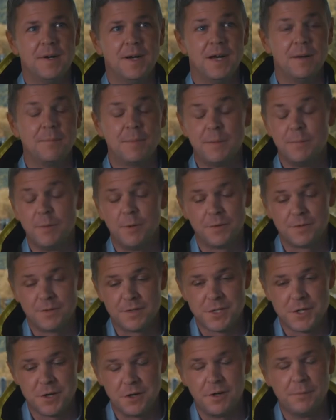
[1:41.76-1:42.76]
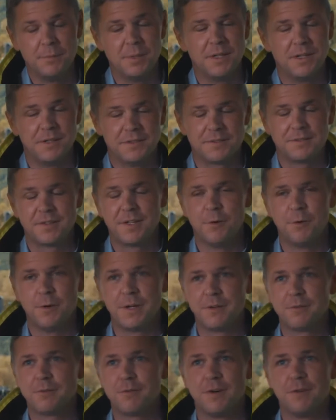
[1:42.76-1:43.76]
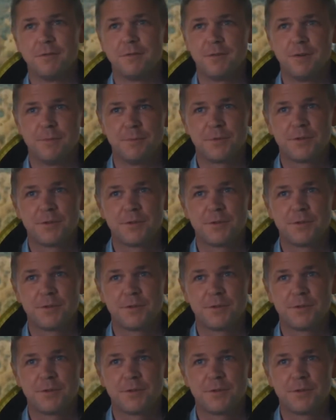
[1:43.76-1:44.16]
I mean, most enjoyable is going from